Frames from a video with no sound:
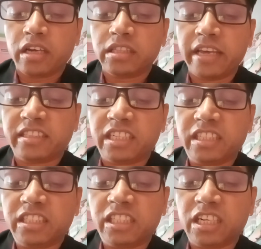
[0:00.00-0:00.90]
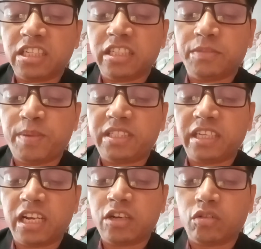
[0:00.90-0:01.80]
The statistician is
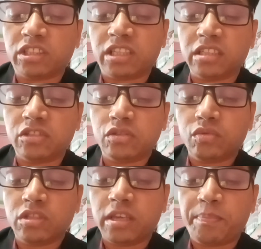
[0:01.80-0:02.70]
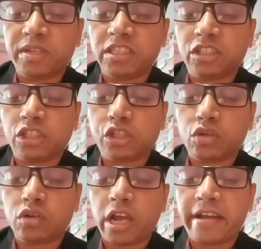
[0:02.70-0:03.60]
basically concerned with the
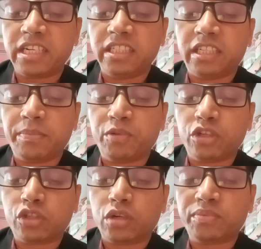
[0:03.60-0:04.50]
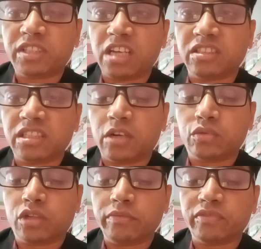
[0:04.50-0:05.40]
presentation and interpretation of chance
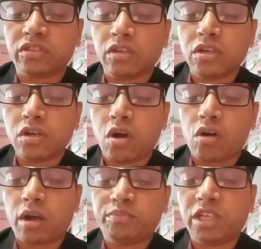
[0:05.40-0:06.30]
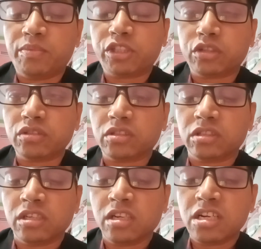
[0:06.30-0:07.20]
outcomes or observations
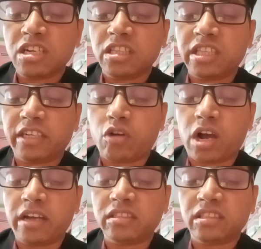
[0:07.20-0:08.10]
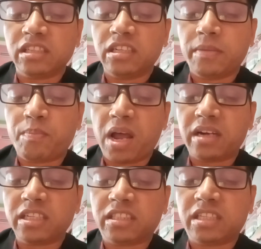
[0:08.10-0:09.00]
that occur in a
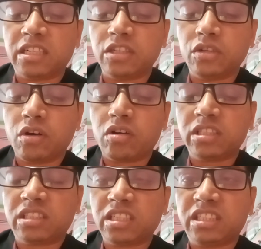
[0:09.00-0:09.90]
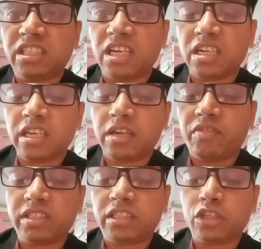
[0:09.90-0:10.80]
planned study or statistical
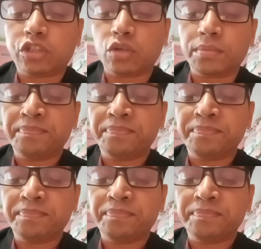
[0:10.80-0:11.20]
investigation.